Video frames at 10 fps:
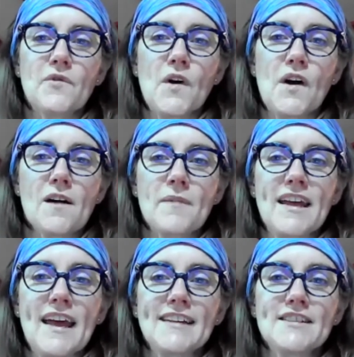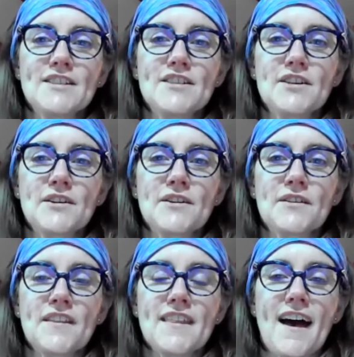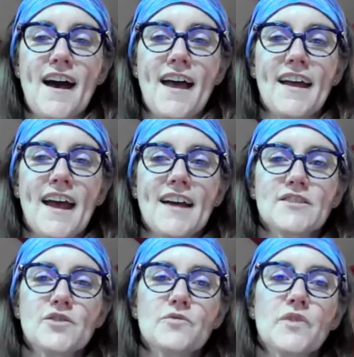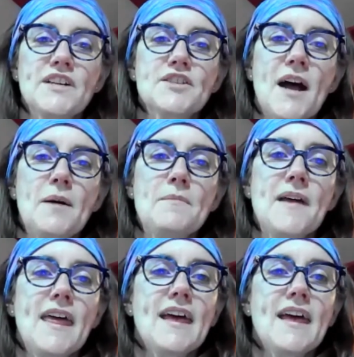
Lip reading: forearm against your thigh as you reach up.